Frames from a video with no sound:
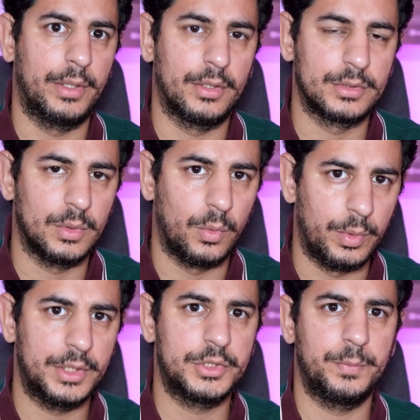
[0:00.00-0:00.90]
because of
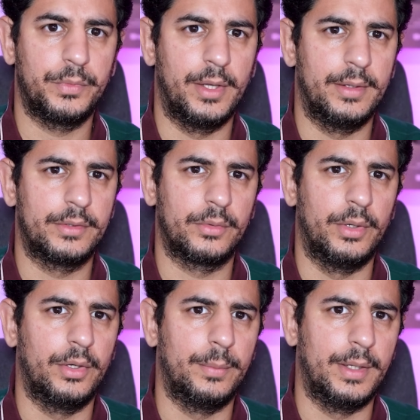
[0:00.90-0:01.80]
which there's
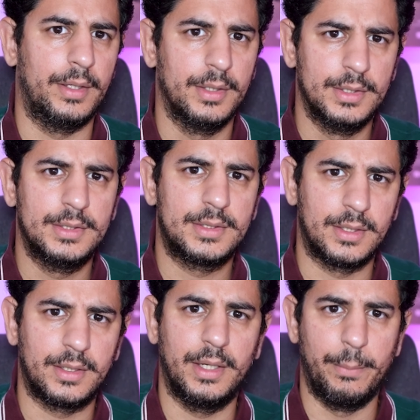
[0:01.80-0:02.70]
going to be
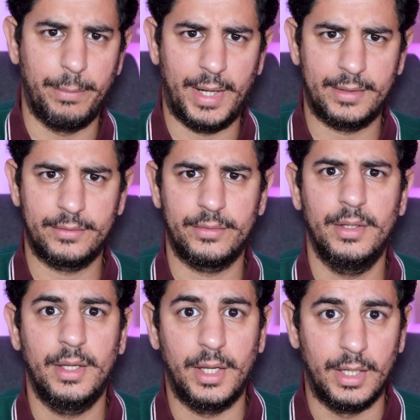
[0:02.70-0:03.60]
certain
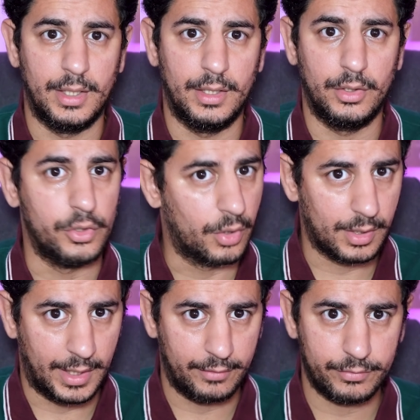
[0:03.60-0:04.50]
impacts in your
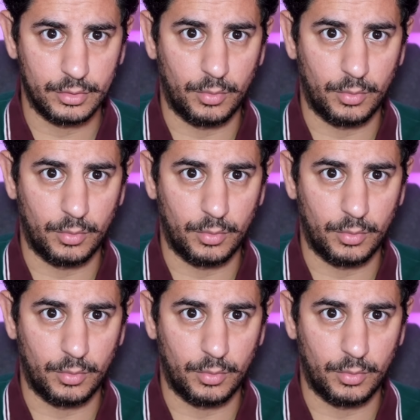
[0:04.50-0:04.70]
life. So